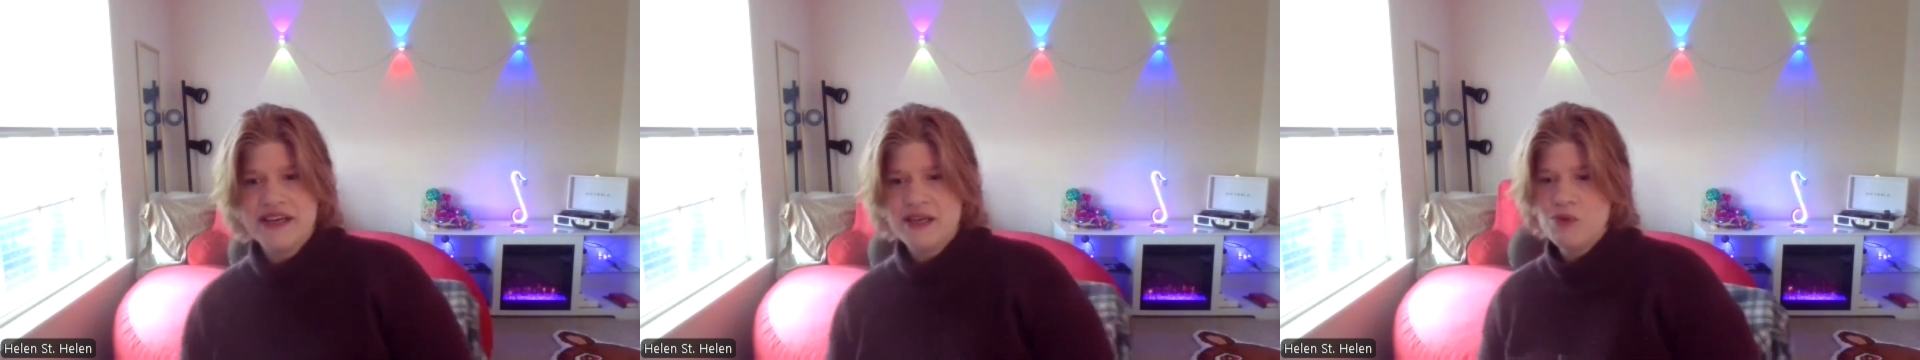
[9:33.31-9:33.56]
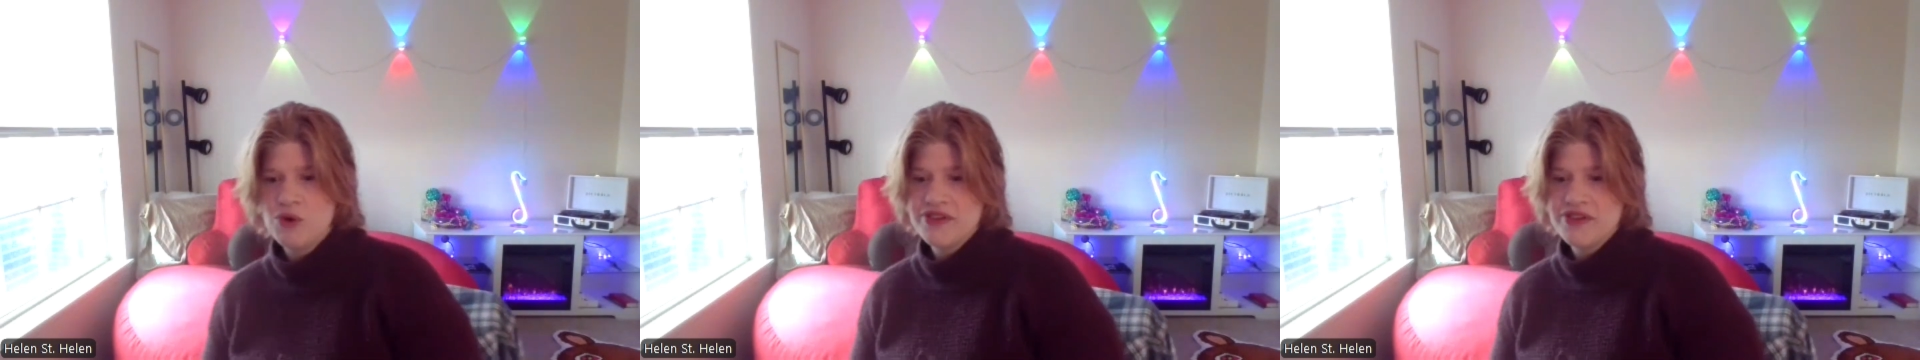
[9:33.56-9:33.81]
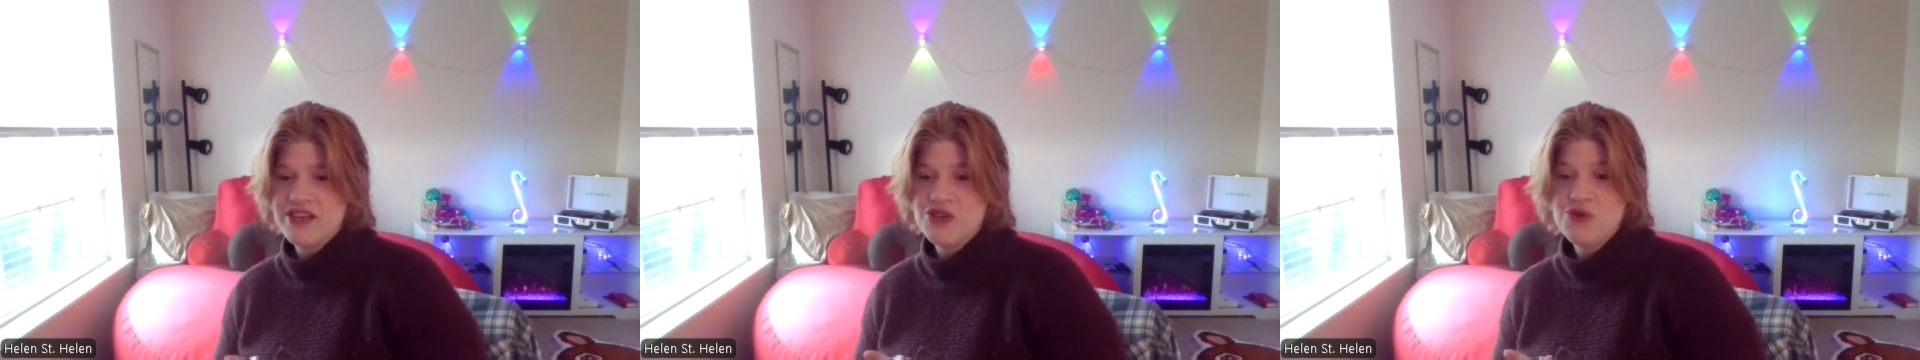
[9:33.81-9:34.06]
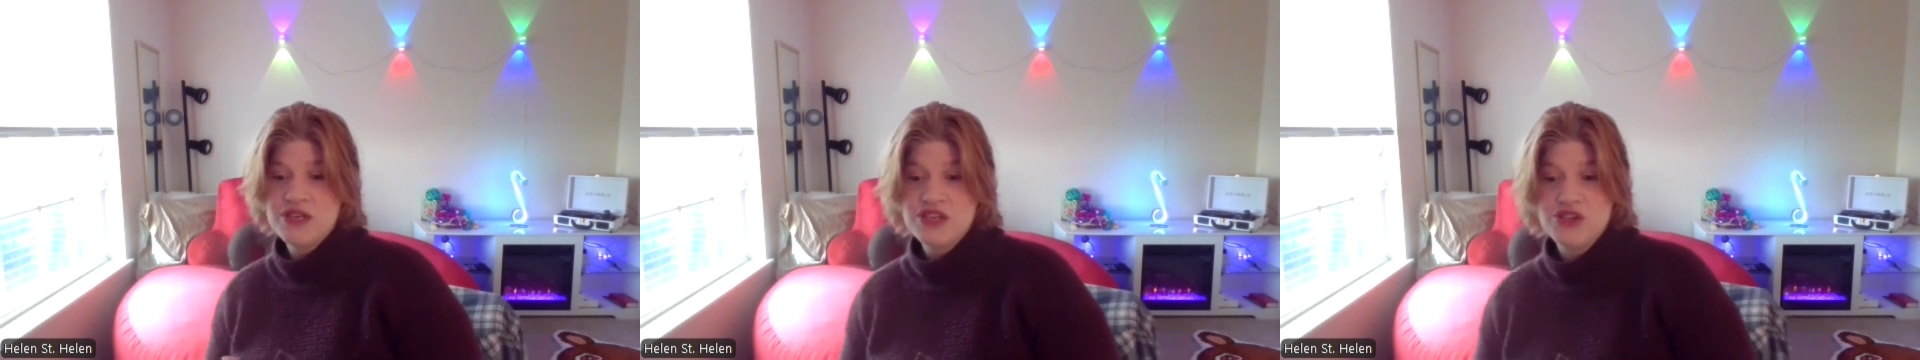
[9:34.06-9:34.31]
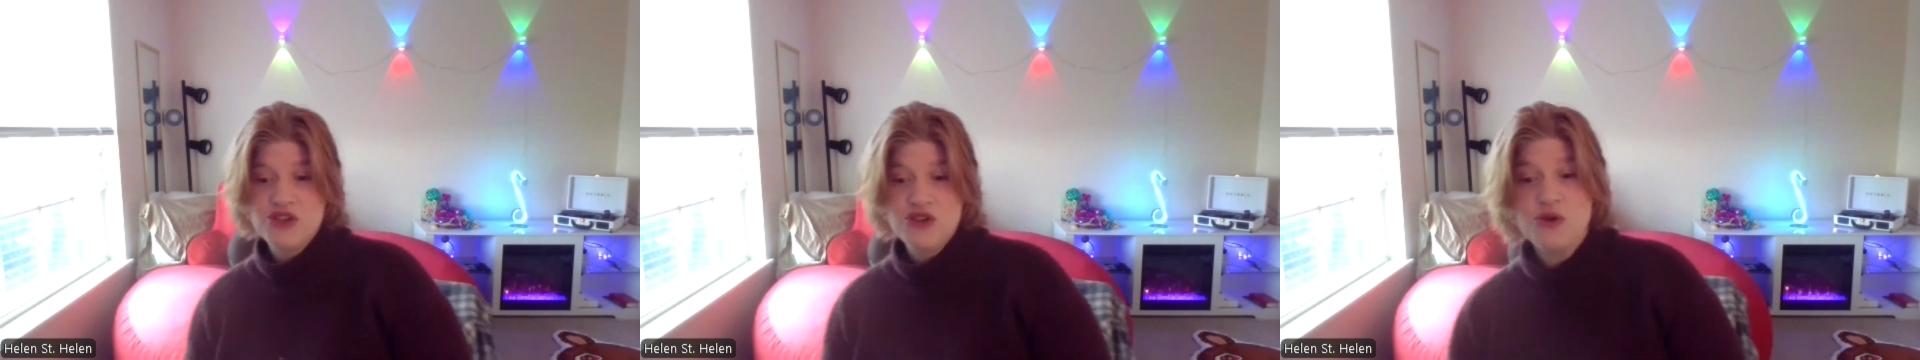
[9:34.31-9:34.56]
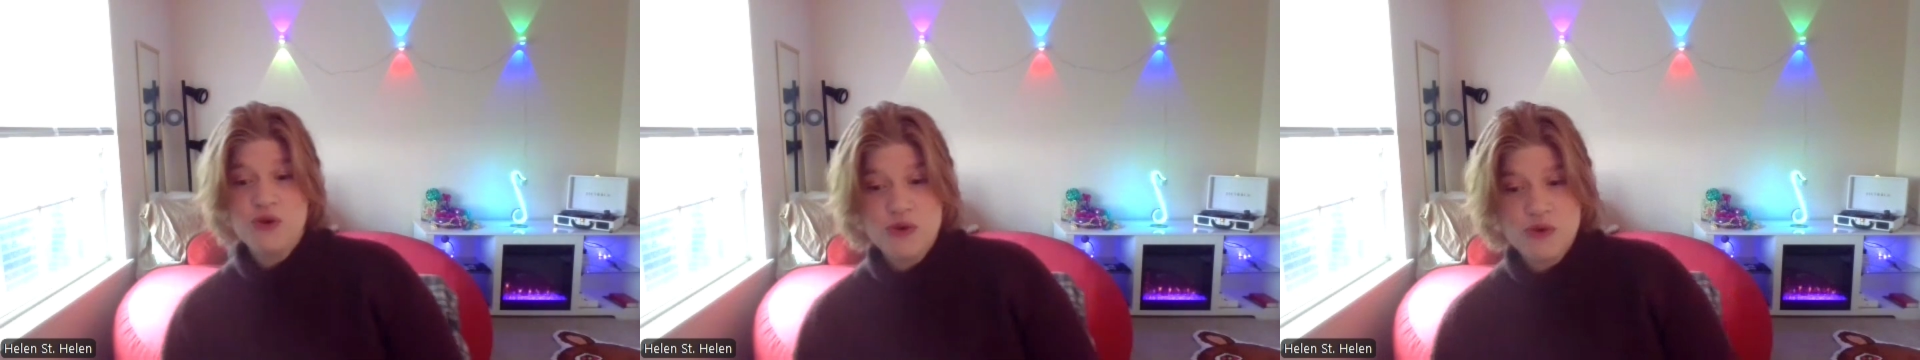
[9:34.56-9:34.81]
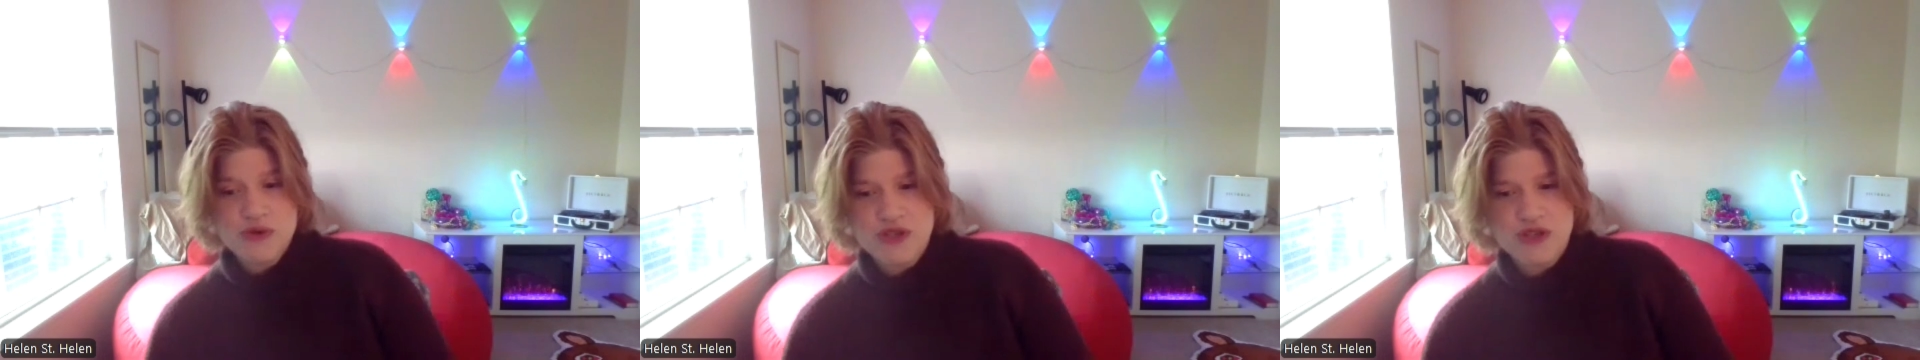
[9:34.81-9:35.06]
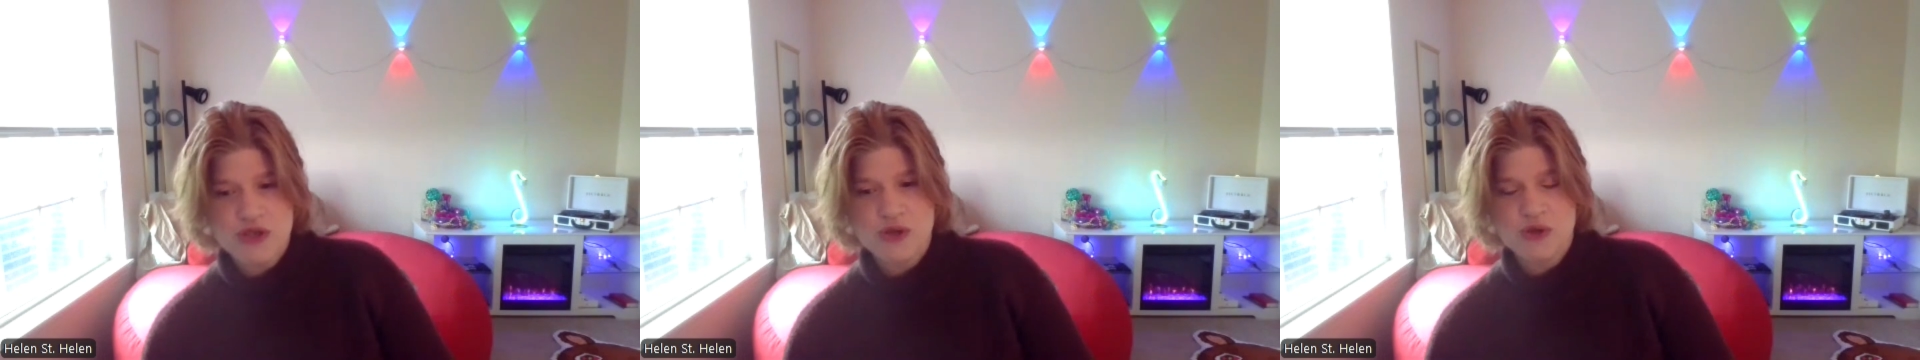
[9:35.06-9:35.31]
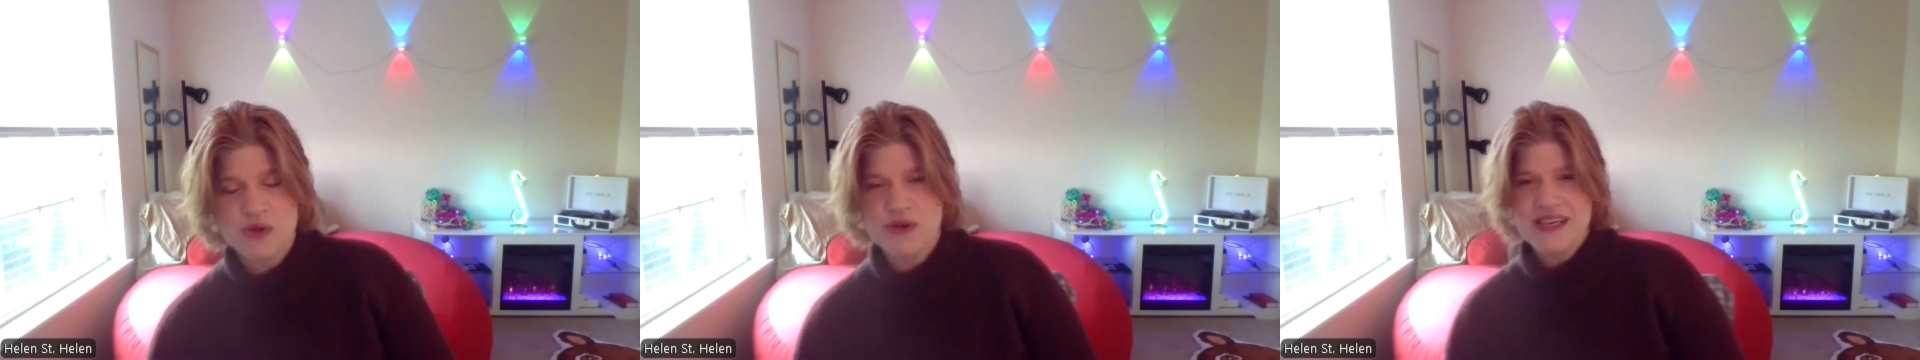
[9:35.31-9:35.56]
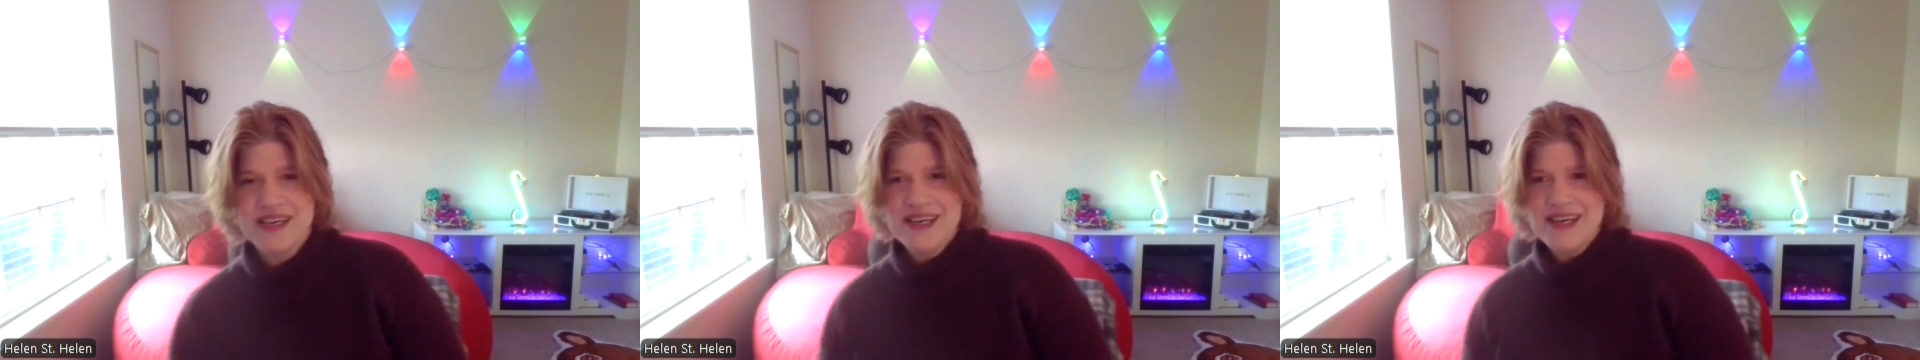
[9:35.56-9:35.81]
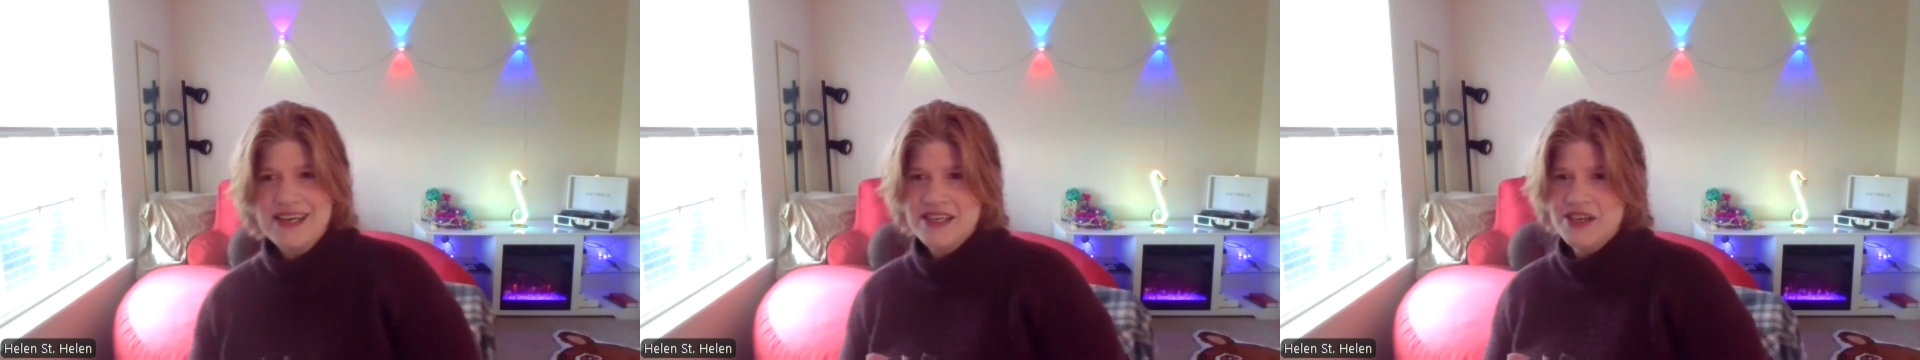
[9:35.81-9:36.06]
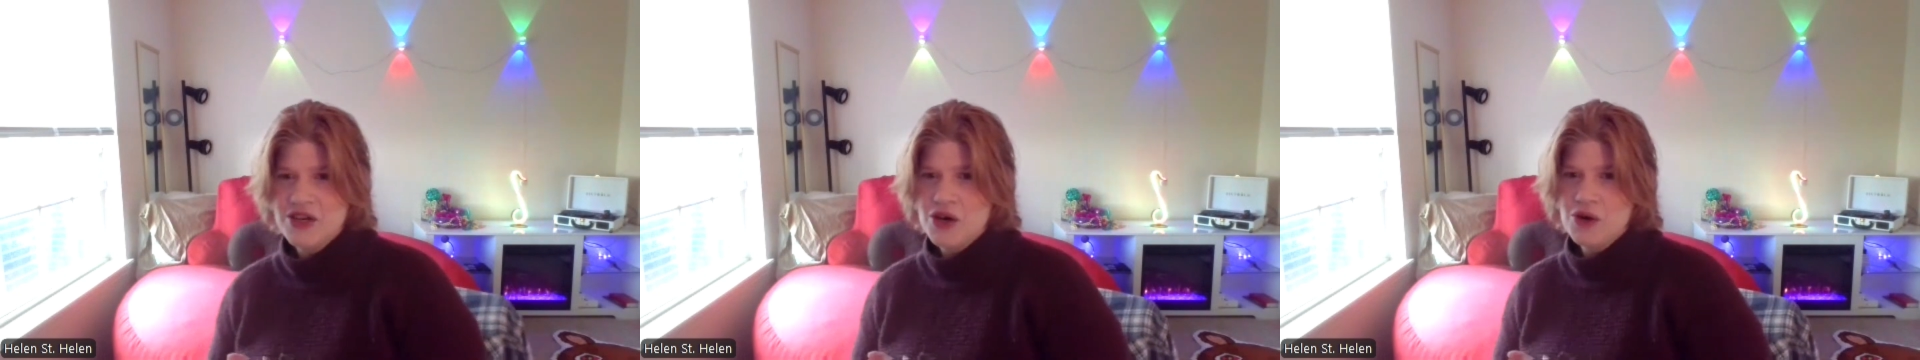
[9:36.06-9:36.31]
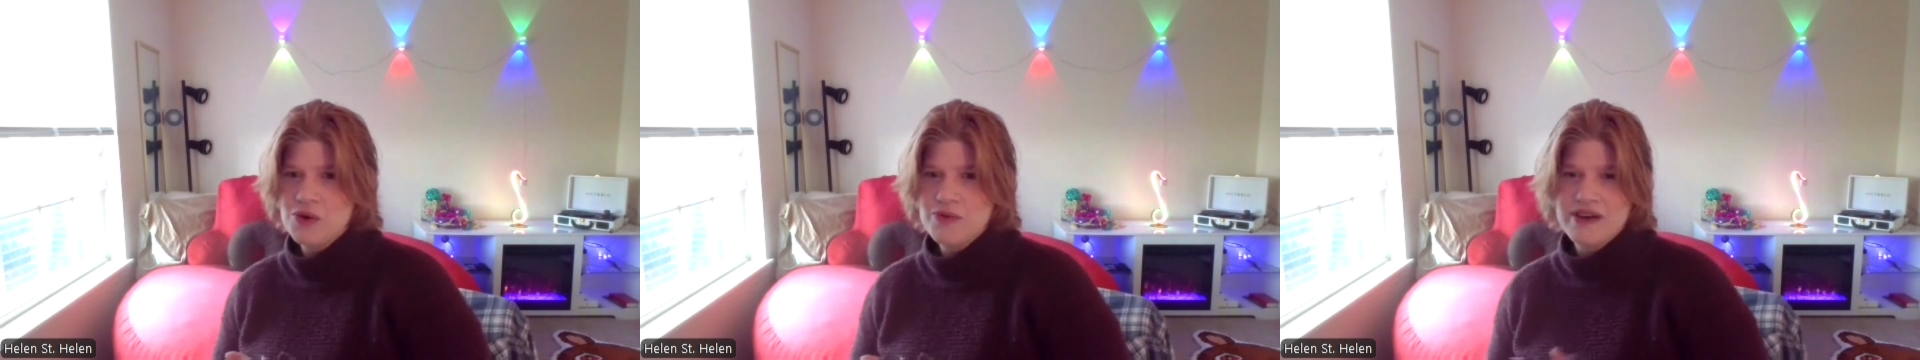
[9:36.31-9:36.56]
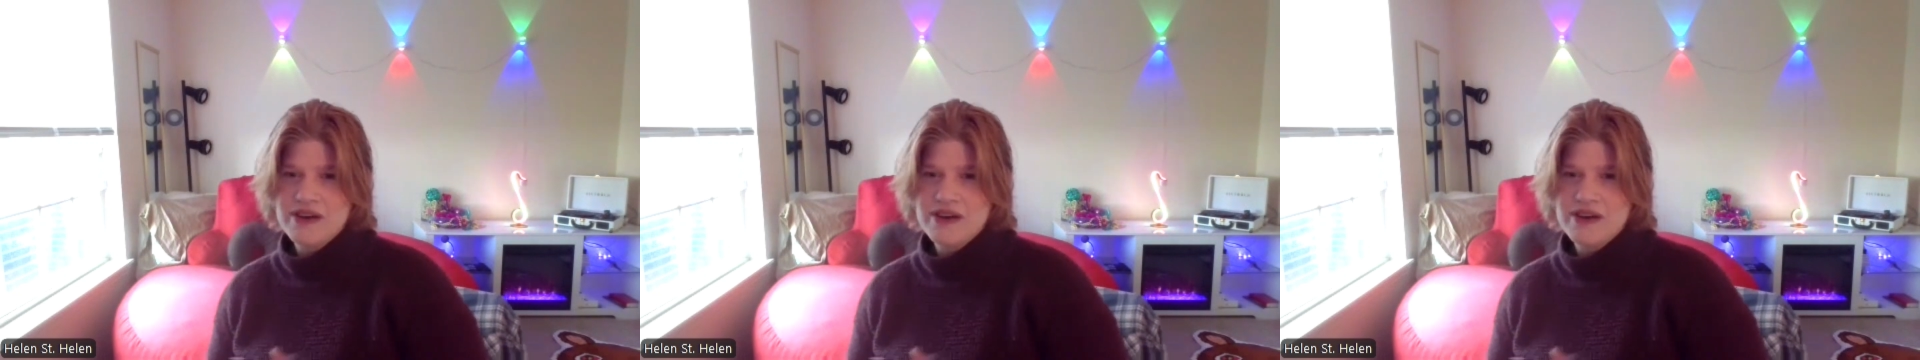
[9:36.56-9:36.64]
anymore that you can use to, you know,